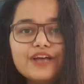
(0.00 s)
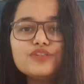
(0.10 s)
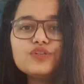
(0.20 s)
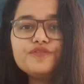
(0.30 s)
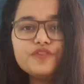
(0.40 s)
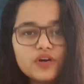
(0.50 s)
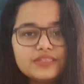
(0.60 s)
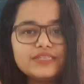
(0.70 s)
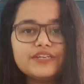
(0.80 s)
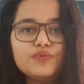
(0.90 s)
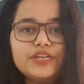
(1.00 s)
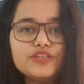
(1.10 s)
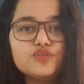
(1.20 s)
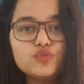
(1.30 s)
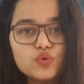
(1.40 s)
So the first thing you
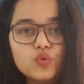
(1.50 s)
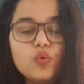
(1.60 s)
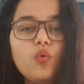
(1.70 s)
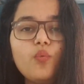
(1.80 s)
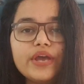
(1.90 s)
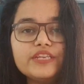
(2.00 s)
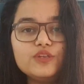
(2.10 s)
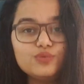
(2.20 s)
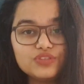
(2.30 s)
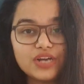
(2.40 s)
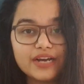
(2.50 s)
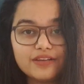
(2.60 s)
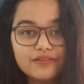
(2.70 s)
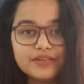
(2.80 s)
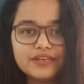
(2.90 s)
need to do when you
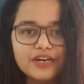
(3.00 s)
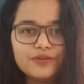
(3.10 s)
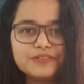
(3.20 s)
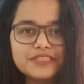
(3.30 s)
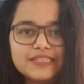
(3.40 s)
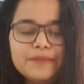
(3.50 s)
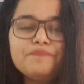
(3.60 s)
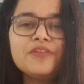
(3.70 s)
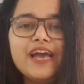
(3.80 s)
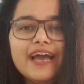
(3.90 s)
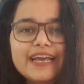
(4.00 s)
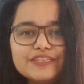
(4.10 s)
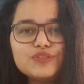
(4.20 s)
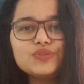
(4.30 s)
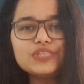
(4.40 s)
start learning accountancy
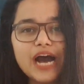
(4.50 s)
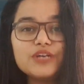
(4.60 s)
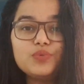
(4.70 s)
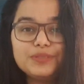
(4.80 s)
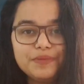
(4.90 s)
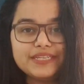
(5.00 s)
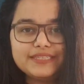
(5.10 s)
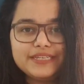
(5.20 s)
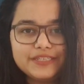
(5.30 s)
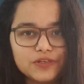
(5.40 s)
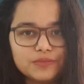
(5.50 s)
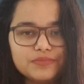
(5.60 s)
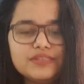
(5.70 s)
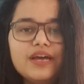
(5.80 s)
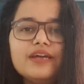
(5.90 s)
is to start with basic
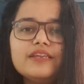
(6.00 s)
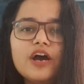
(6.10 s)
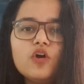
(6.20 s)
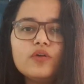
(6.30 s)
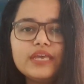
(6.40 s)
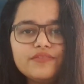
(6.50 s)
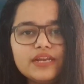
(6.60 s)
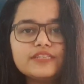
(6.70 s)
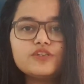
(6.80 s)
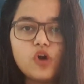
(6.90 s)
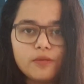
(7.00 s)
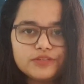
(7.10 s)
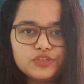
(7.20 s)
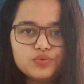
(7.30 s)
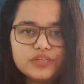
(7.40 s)
terms. Now, even as a
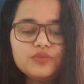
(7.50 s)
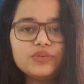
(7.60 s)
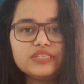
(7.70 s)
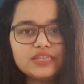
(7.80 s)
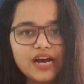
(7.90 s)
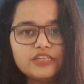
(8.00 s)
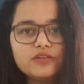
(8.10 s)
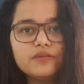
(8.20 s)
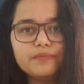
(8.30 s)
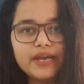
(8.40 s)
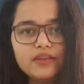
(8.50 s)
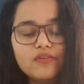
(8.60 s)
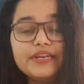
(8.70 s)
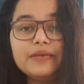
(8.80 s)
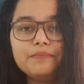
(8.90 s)
commerce student, we start by
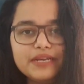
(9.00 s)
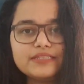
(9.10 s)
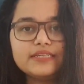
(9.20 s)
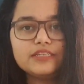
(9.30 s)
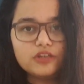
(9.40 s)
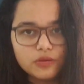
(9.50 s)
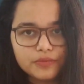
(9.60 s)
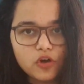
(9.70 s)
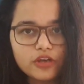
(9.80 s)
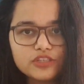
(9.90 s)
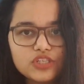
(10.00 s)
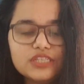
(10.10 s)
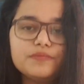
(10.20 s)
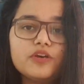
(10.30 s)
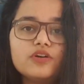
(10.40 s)
learning basic
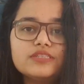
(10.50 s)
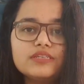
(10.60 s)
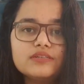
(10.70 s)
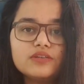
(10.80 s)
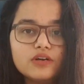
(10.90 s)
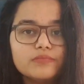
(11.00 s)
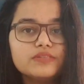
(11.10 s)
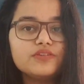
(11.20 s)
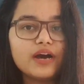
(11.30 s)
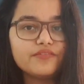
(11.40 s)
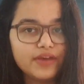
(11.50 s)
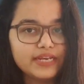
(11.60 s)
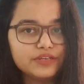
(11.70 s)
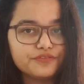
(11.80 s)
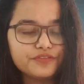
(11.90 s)
terminologies because the terms are
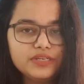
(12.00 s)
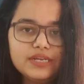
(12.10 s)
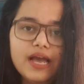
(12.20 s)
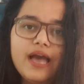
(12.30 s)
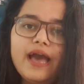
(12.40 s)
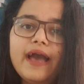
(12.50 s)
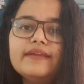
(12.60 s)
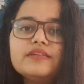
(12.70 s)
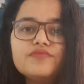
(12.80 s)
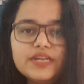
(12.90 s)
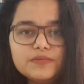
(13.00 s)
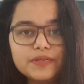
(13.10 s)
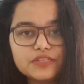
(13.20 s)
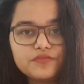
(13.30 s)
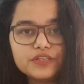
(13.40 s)
very different and it is very
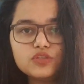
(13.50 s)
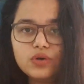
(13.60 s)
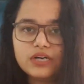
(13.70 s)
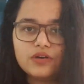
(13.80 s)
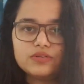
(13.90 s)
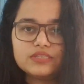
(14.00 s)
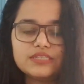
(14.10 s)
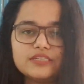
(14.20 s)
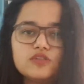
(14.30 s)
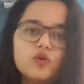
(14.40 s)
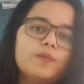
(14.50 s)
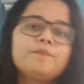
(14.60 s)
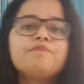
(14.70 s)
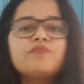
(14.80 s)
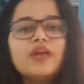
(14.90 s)
specific to accountancy.
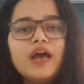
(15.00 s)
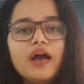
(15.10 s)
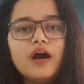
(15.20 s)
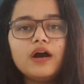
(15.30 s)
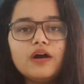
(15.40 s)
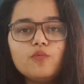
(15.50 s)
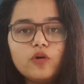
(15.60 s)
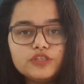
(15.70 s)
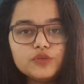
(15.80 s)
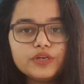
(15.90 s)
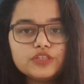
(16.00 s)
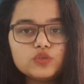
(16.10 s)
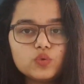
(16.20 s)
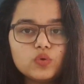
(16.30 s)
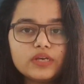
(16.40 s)
So what you can
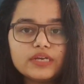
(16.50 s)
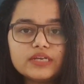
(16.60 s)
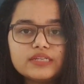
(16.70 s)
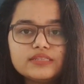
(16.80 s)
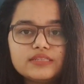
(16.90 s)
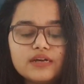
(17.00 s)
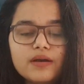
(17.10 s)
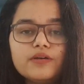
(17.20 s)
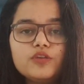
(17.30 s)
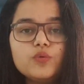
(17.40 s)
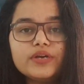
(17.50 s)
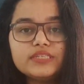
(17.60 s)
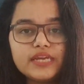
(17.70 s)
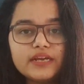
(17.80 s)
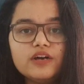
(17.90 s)
do is you
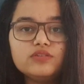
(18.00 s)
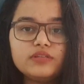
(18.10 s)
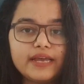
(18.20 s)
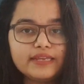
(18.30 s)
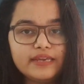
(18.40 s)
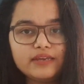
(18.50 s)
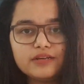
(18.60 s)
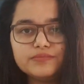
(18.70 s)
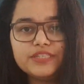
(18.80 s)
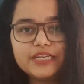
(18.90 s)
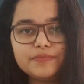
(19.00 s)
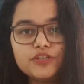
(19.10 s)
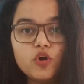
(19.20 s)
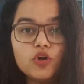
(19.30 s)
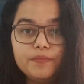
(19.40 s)
can take out any income
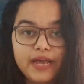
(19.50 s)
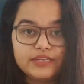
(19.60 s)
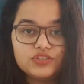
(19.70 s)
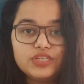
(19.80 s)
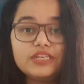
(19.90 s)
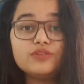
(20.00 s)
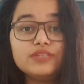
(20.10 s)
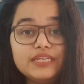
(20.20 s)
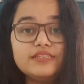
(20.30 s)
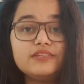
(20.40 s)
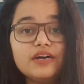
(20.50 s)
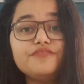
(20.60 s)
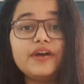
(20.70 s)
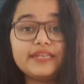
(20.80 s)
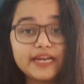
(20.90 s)
statement or balance sheet. Now, these
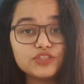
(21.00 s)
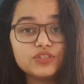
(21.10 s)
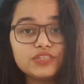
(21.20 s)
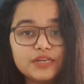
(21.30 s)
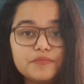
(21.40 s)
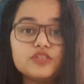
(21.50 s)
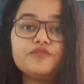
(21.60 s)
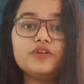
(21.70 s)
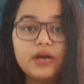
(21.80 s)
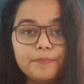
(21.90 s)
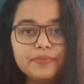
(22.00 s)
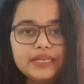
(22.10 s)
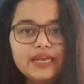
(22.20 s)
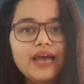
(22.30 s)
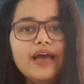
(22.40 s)
are financial statements of a
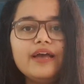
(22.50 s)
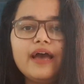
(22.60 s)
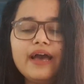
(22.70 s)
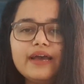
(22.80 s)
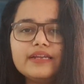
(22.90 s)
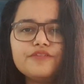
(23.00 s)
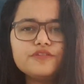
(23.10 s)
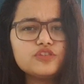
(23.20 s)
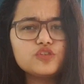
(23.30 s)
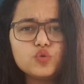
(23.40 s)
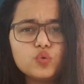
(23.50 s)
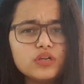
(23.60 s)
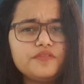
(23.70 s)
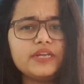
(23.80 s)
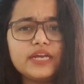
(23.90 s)
company, and if you just
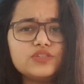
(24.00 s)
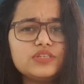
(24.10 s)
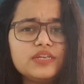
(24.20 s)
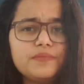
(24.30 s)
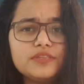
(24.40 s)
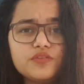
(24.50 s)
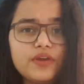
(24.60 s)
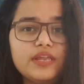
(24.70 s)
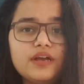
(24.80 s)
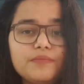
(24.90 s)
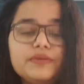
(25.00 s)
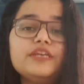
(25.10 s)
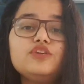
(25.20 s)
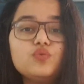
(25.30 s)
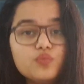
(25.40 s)
Google financial statements of any
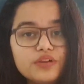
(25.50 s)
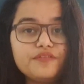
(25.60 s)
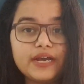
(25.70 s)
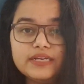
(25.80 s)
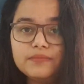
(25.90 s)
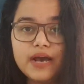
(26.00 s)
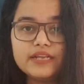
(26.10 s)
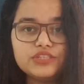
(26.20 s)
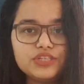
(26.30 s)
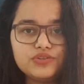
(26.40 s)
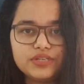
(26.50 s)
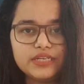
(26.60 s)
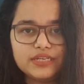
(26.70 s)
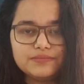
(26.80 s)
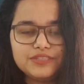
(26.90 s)
company, you will find a balance sheet or
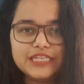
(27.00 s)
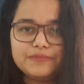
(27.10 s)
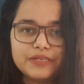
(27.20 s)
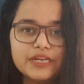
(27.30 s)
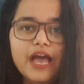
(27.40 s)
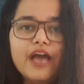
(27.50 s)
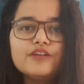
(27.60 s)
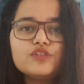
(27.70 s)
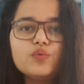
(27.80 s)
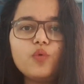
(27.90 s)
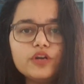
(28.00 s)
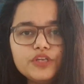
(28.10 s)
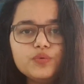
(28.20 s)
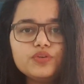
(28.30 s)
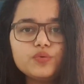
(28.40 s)
an income statement. So
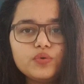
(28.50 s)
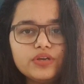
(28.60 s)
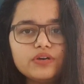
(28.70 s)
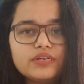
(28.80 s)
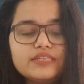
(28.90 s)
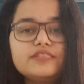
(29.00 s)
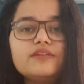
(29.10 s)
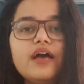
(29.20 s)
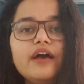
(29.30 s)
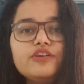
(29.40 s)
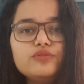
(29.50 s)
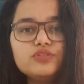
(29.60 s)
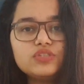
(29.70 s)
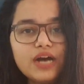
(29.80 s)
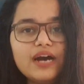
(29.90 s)
what you do here is you
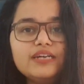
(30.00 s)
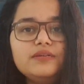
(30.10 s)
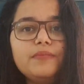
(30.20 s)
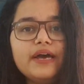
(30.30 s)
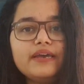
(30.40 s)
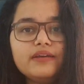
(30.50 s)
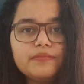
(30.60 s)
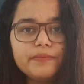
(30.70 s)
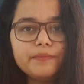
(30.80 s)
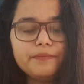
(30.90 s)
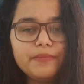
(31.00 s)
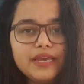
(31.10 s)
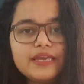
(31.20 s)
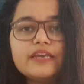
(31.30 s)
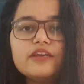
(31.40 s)
start by
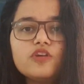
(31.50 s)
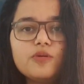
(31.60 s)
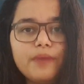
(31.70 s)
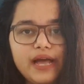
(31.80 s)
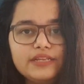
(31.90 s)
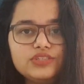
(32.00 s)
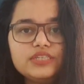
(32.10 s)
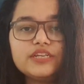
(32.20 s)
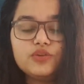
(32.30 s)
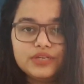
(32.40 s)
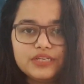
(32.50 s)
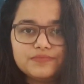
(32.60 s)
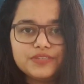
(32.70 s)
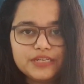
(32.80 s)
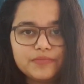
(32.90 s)
making your balance sheet and your
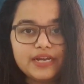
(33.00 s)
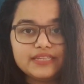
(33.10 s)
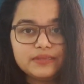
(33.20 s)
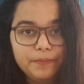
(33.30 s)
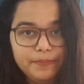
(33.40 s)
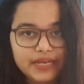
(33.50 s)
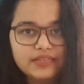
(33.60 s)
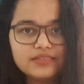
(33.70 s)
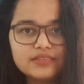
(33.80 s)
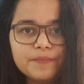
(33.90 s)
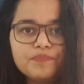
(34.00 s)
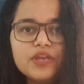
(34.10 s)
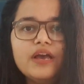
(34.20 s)
income statement as a base.